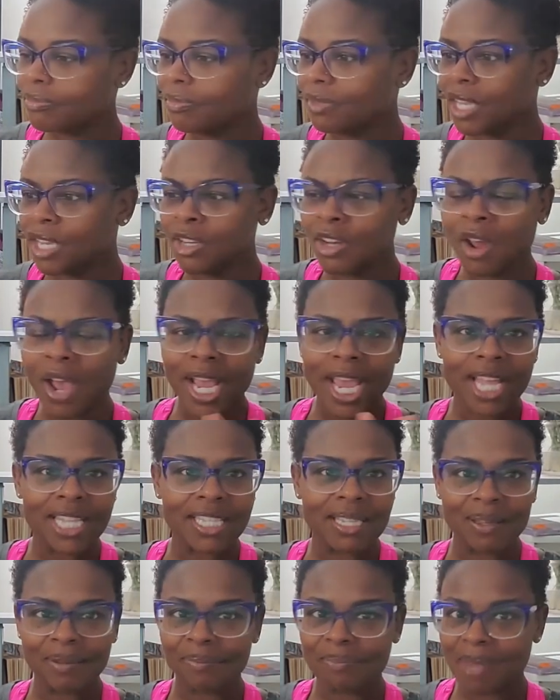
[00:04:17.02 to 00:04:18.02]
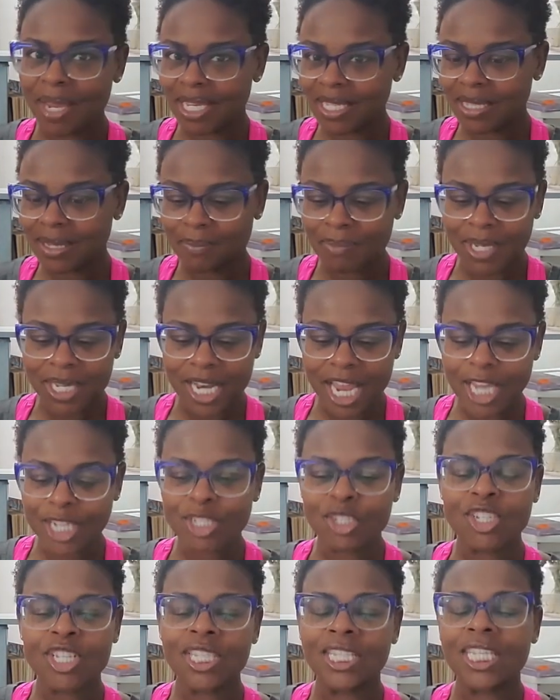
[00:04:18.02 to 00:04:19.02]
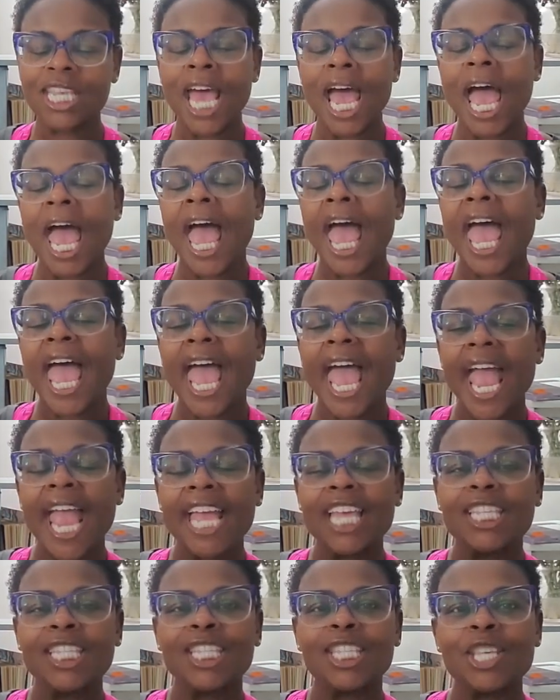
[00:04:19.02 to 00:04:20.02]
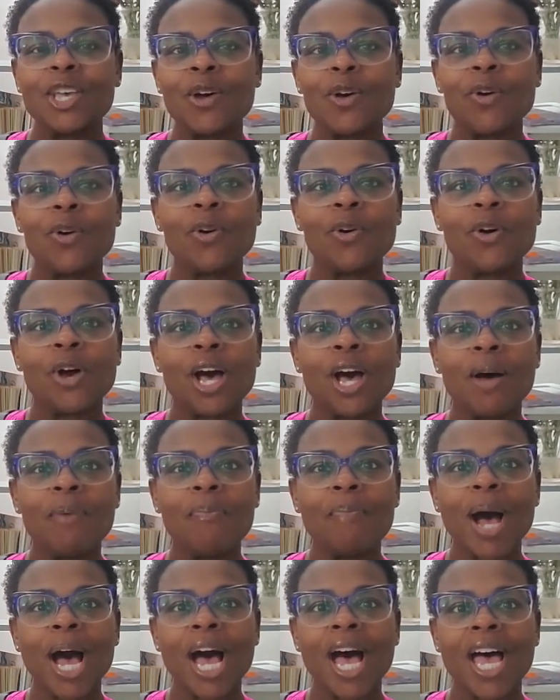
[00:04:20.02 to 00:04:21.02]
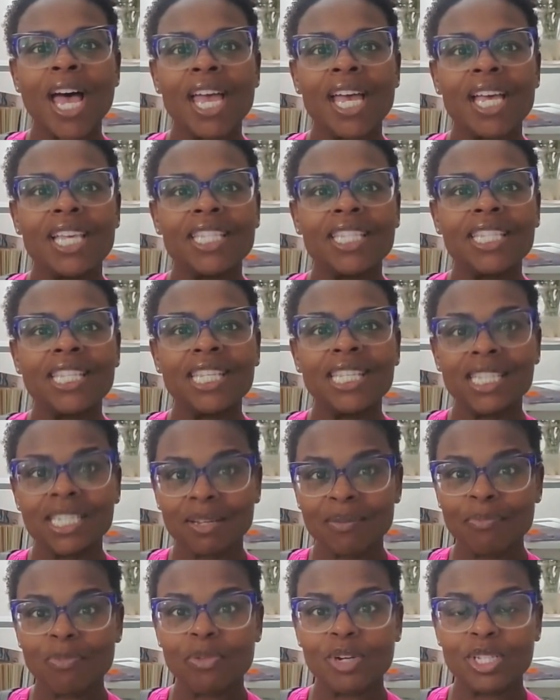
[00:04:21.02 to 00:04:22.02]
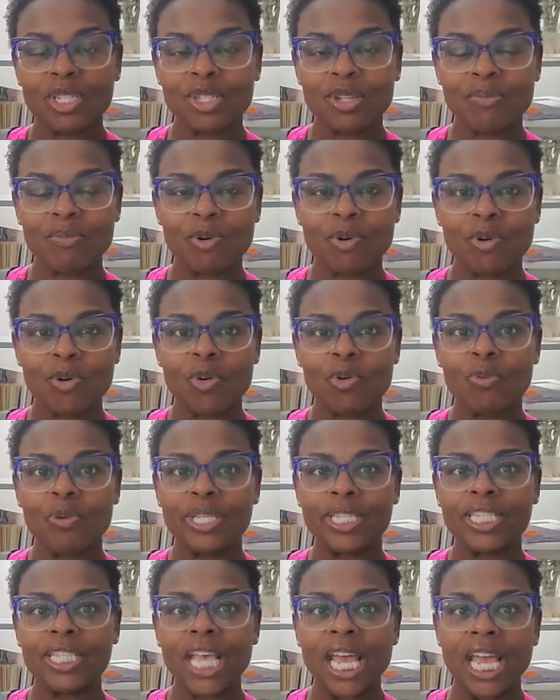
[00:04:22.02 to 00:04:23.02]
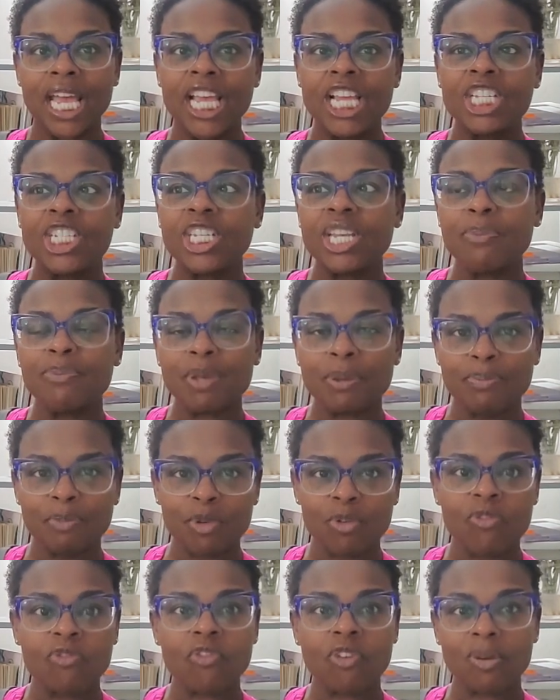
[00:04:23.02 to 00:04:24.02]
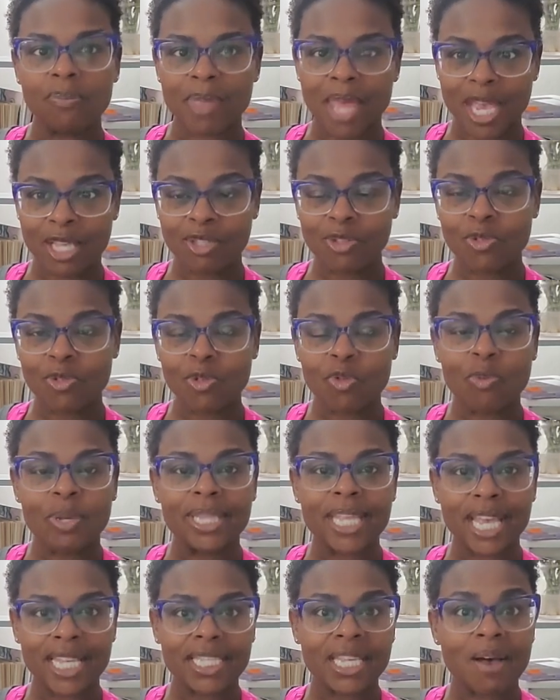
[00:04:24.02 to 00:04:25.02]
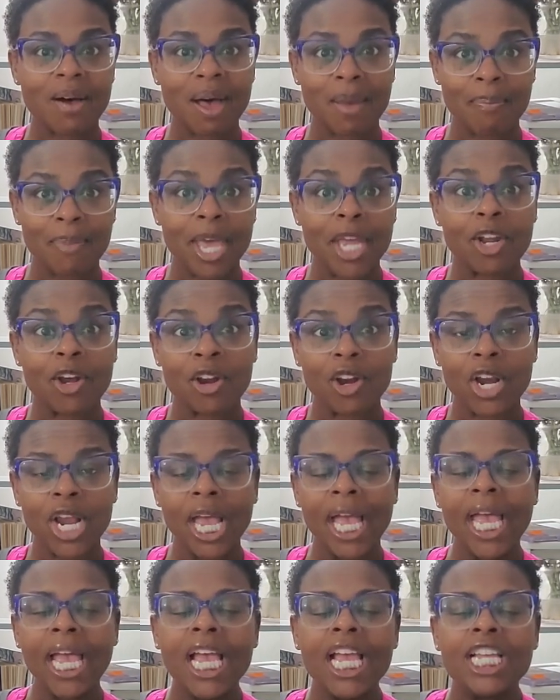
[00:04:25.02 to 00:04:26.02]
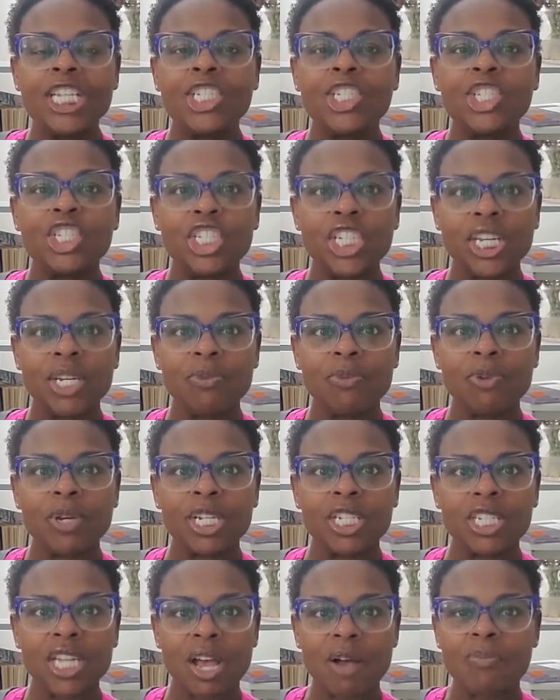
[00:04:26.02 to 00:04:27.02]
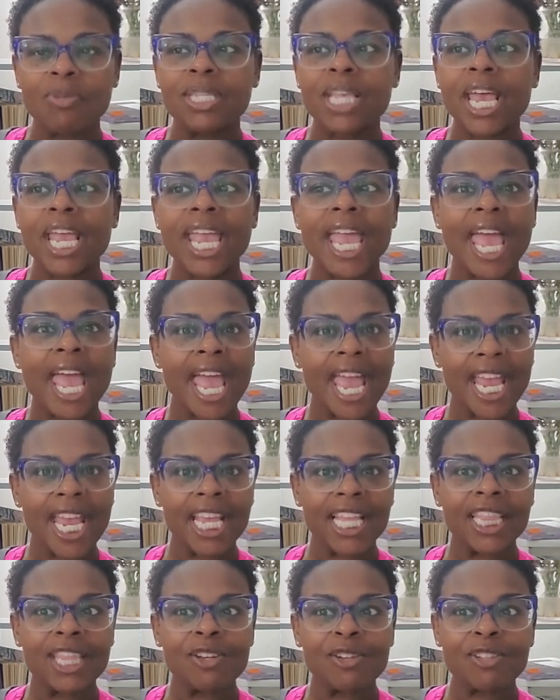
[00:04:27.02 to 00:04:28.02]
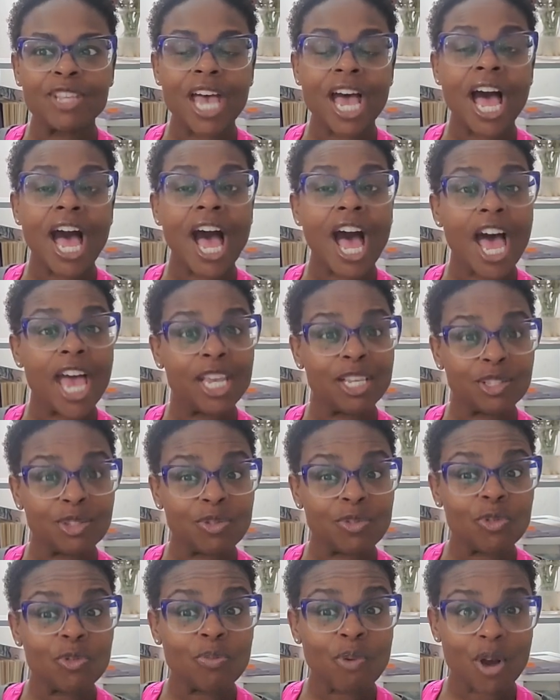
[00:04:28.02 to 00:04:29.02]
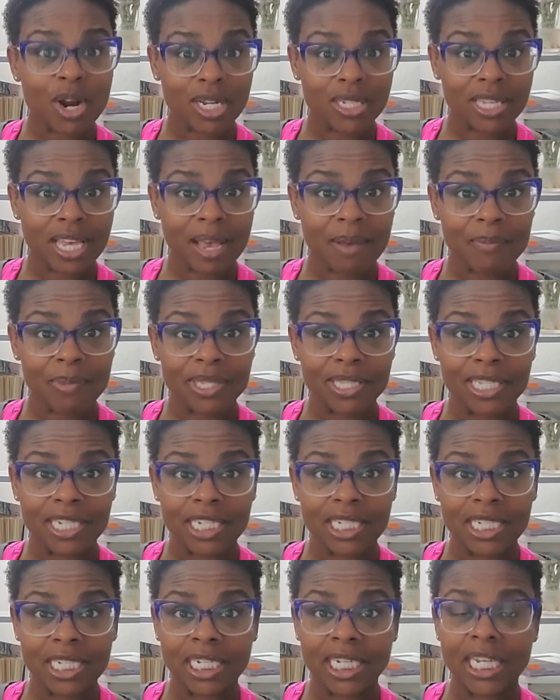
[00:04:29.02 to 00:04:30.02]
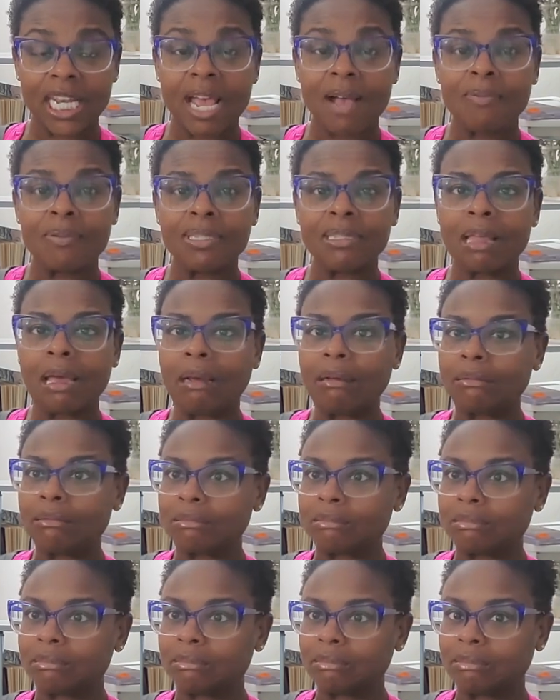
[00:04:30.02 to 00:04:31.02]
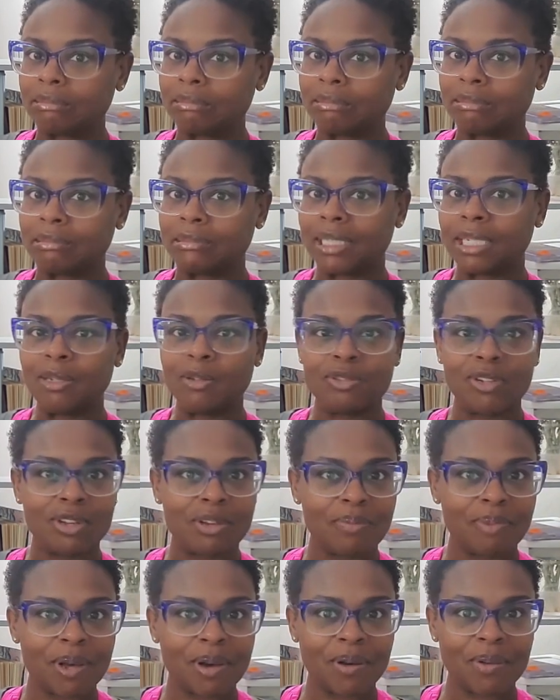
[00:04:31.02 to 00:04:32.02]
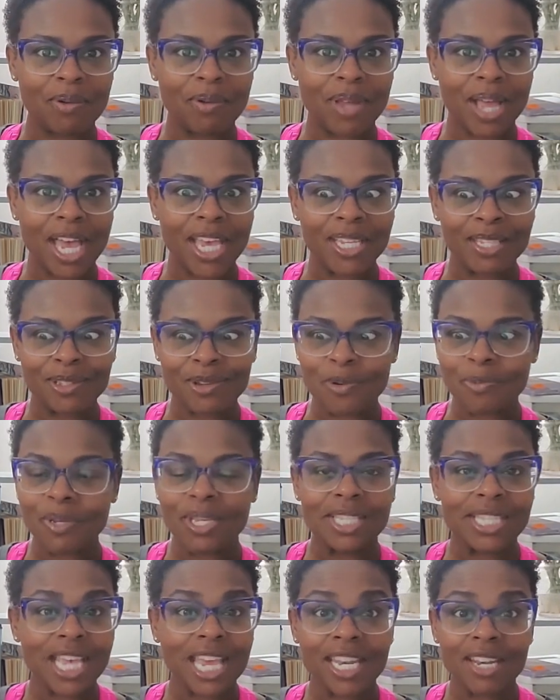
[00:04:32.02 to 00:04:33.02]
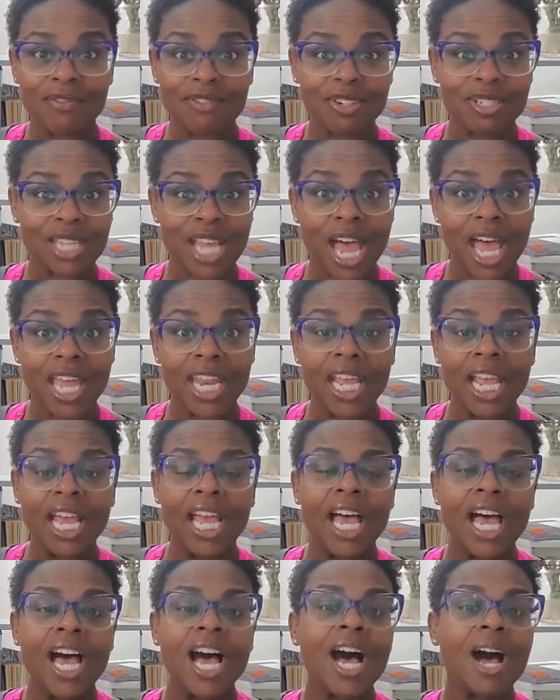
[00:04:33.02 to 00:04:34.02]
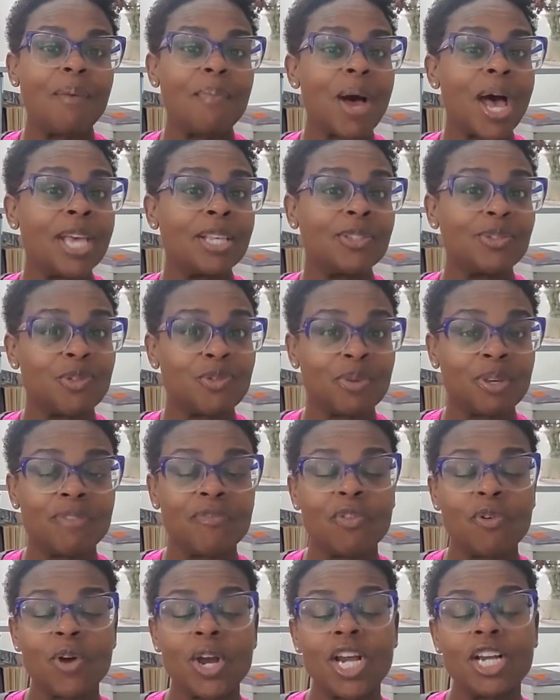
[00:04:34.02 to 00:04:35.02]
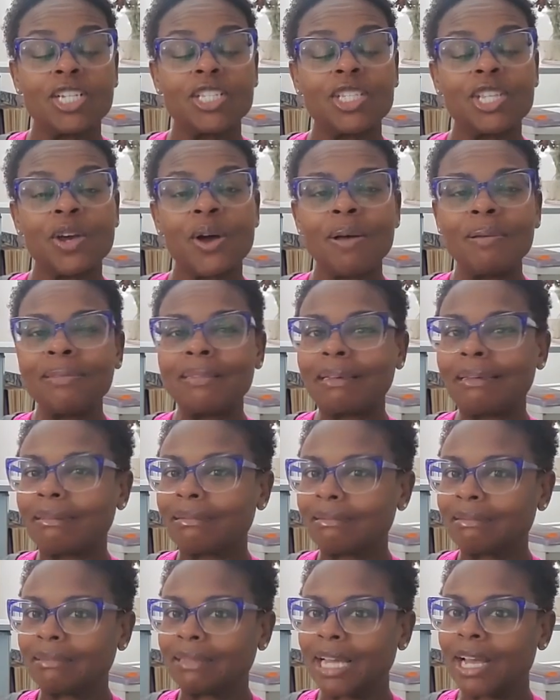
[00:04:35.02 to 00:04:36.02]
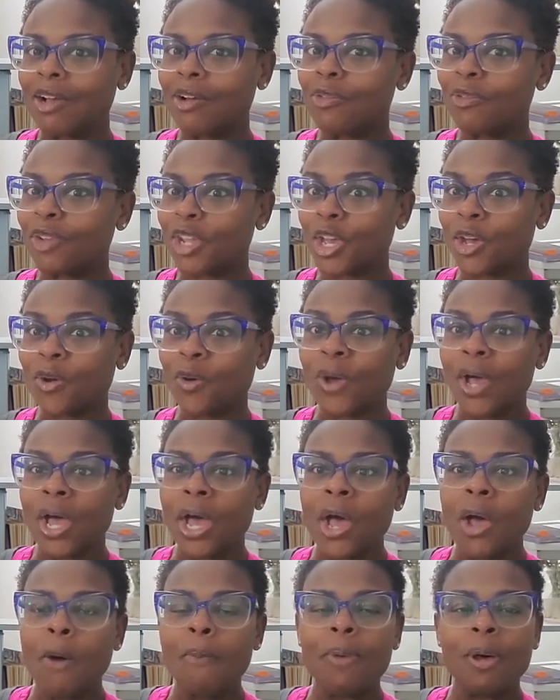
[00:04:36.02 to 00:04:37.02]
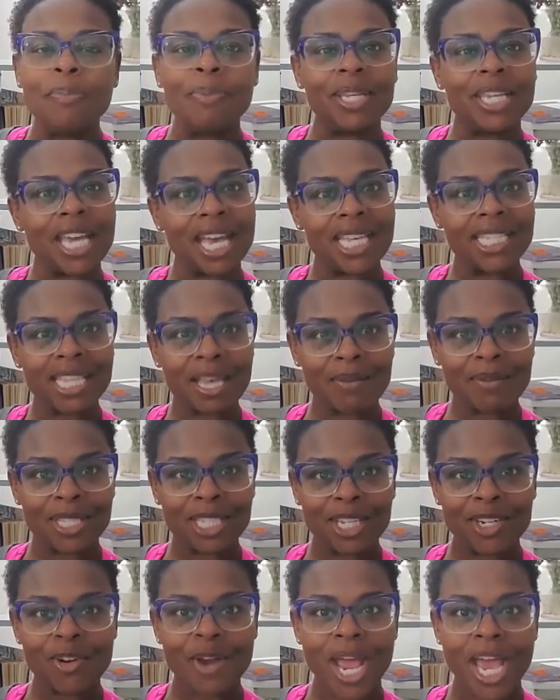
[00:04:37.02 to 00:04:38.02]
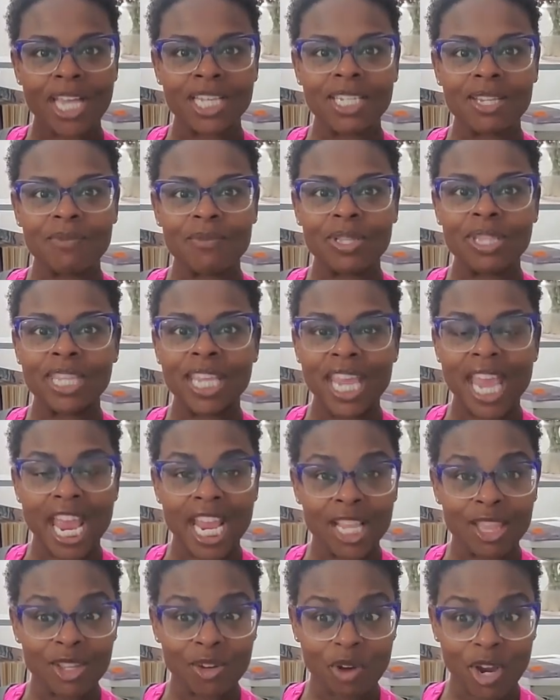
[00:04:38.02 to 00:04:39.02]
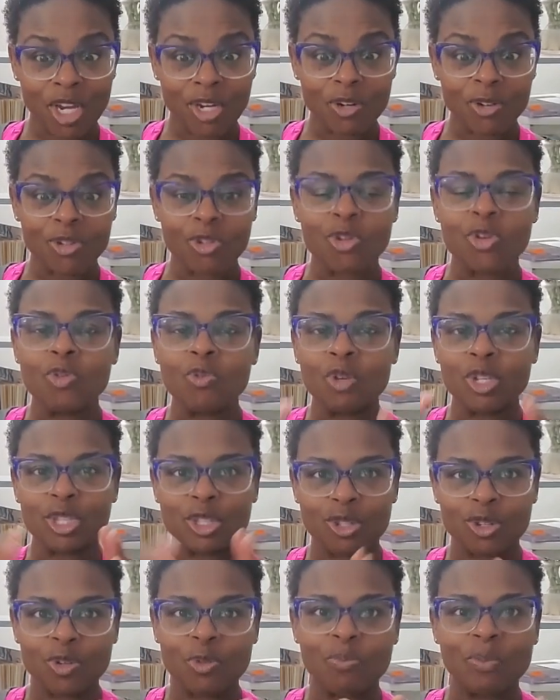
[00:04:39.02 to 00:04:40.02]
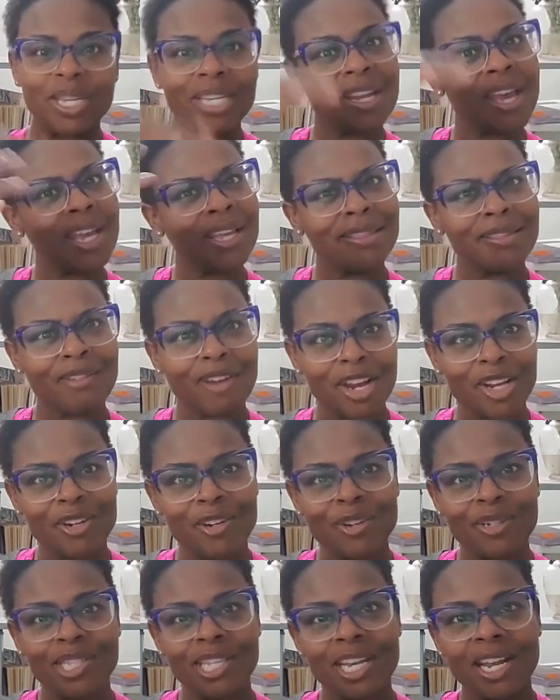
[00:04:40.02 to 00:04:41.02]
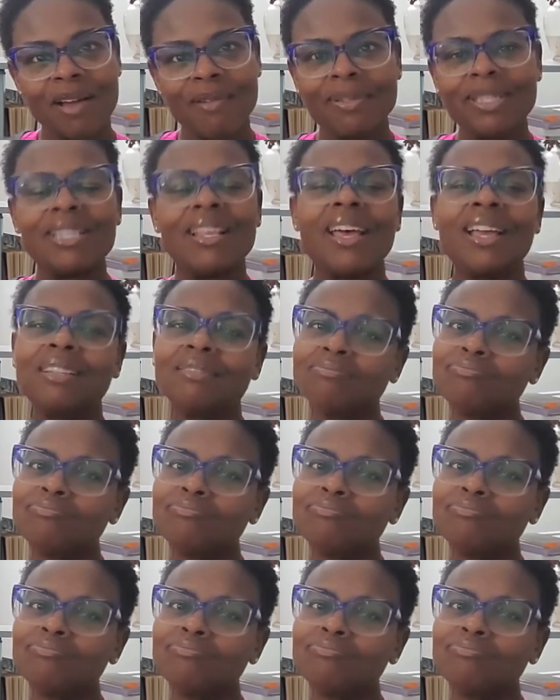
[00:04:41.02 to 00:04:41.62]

I got to make some connections. And so my assistant principal, she had been moved from that school, but that's how I met her. She reached out and was like, hey, there's a high school part-time position. And I was like, oh, I don't know about high school because I had never taught high school before. So I was like, oh, I don't know. But because I was interacting with the 8th graders who would soon be 9th graders, and I was like,